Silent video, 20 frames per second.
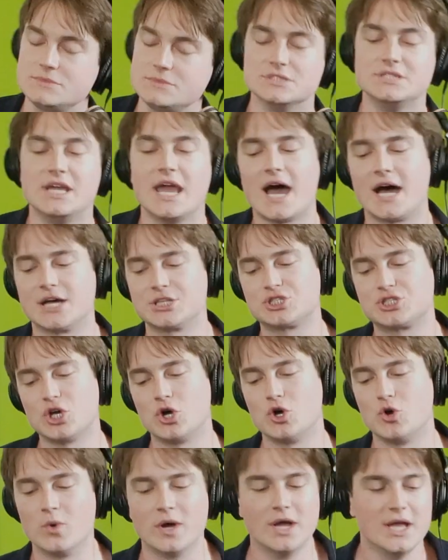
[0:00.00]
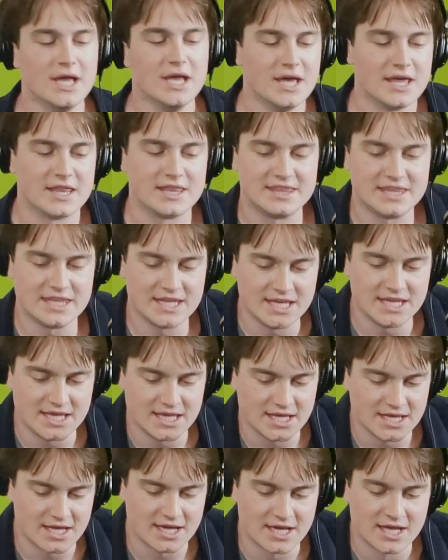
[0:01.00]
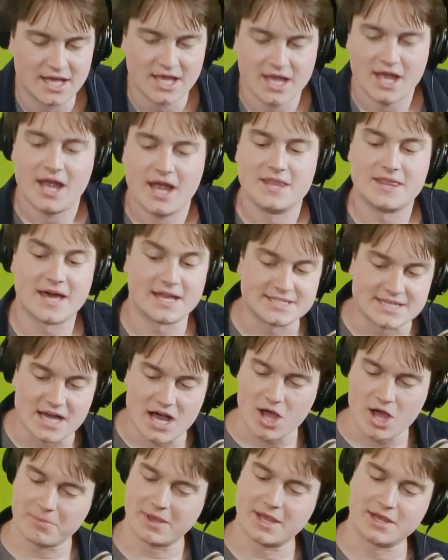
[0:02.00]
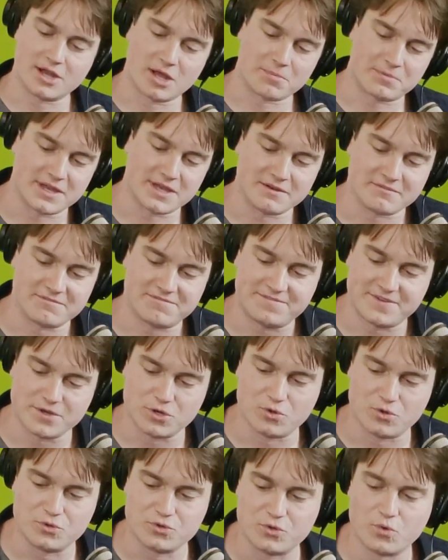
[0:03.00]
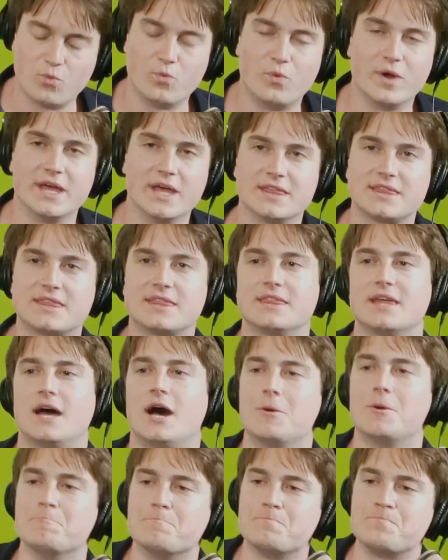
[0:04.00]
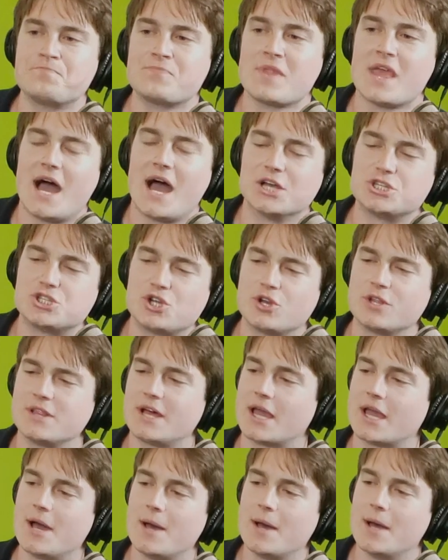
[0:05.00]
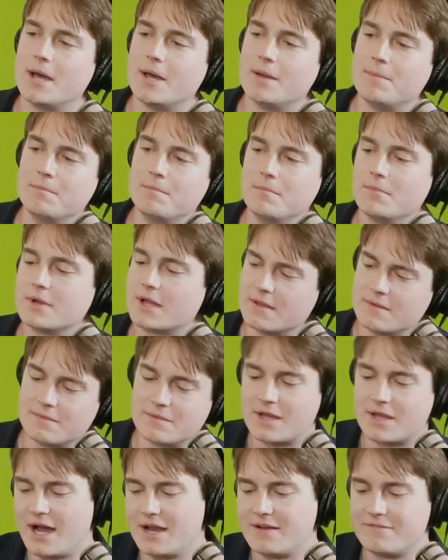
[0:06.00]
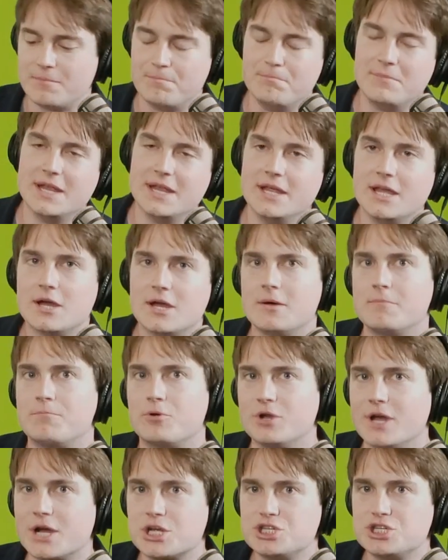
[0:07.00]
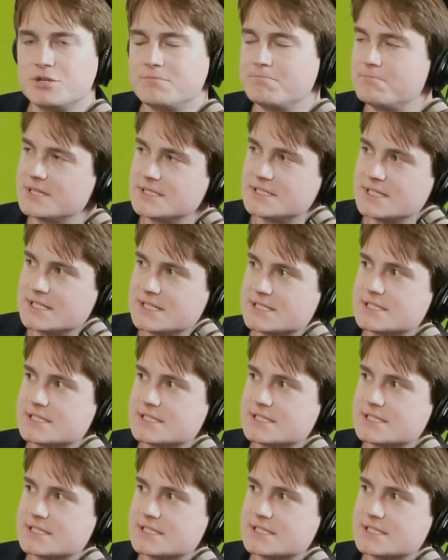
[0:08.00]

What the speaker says: Yeah. So that time ended up getting filled with, I started like a kind of a media production business.